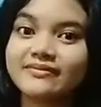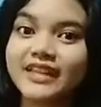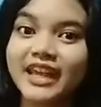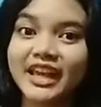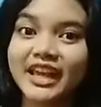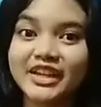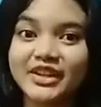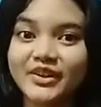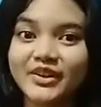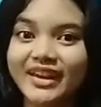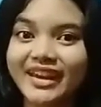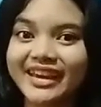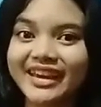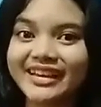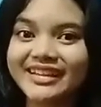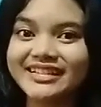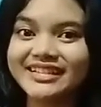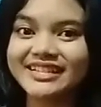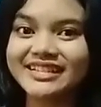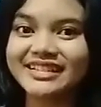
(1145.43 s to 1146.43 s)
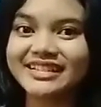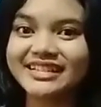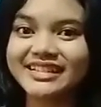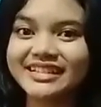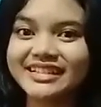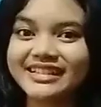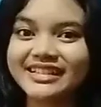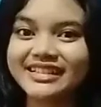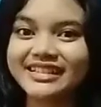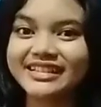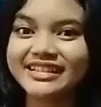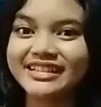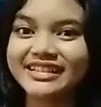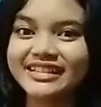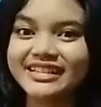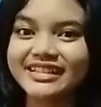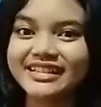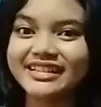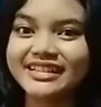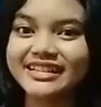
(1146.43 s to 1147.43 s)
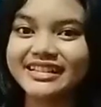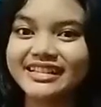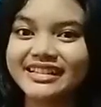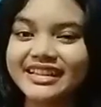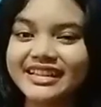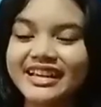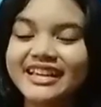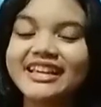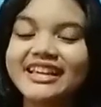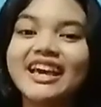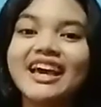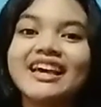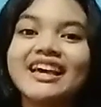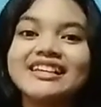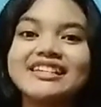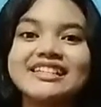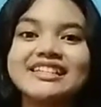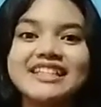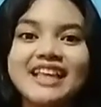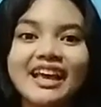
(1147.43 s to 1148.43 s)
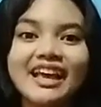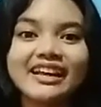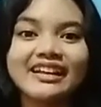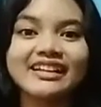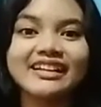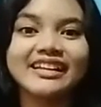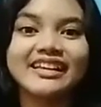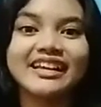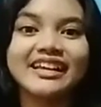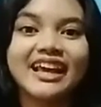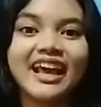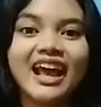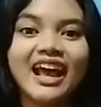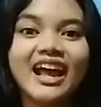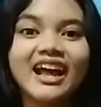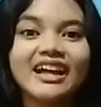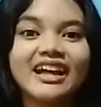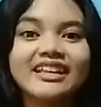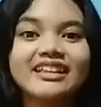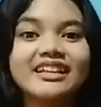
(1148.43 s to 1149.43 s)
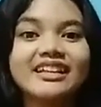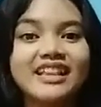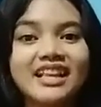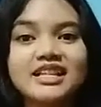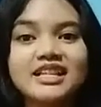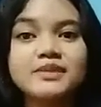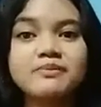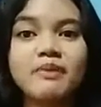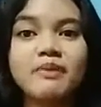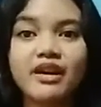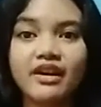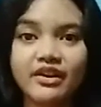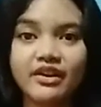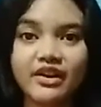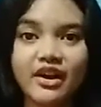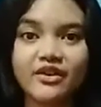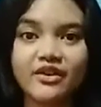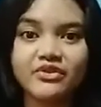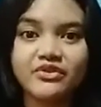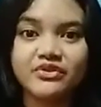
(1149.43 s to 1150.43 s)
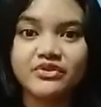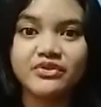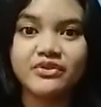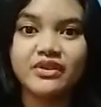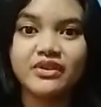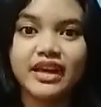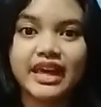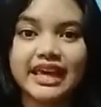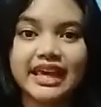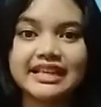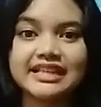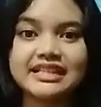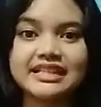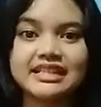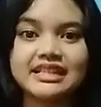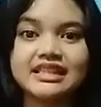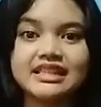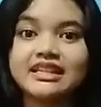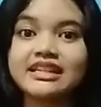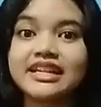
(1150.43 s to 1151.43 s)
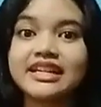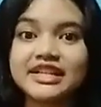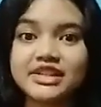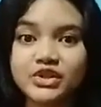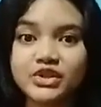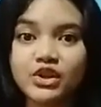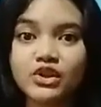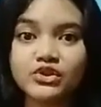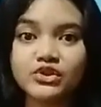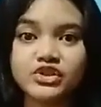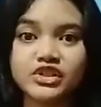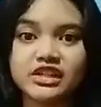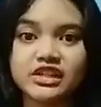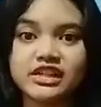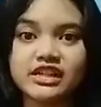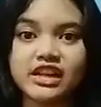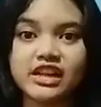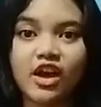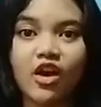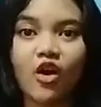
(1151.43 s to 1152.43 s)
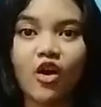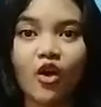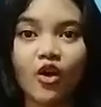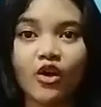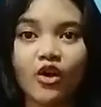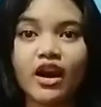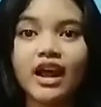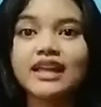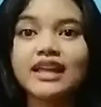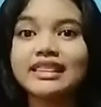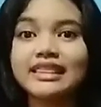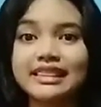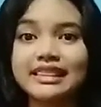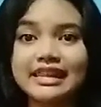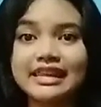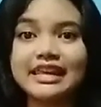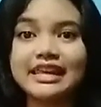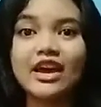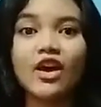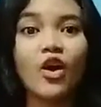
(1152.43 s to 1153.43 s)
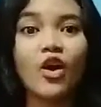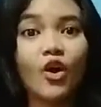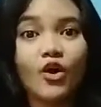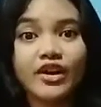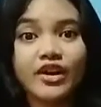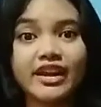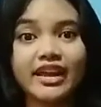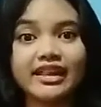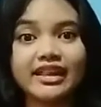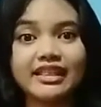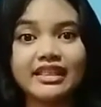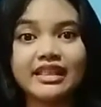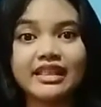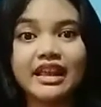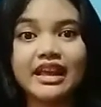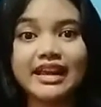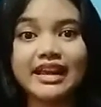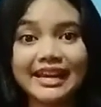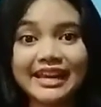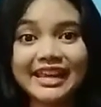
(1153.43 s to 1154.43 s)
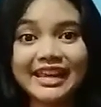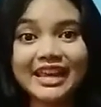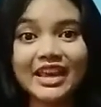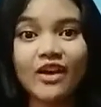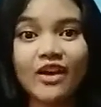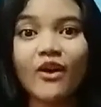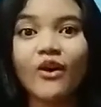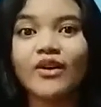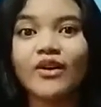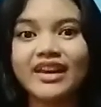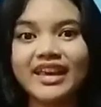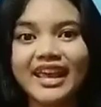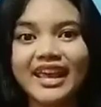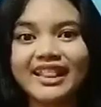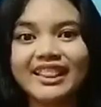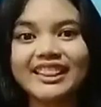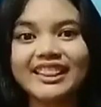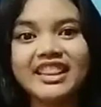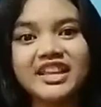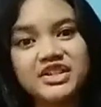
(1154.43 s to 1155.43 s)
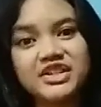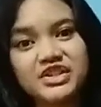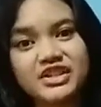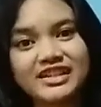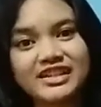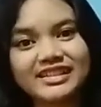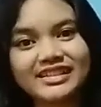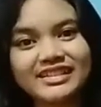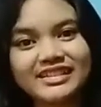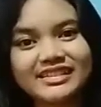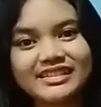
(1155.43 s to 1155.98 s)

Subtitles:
Can you guess? Yeah, exactly. The last paragraph is the resolution or the reorientation.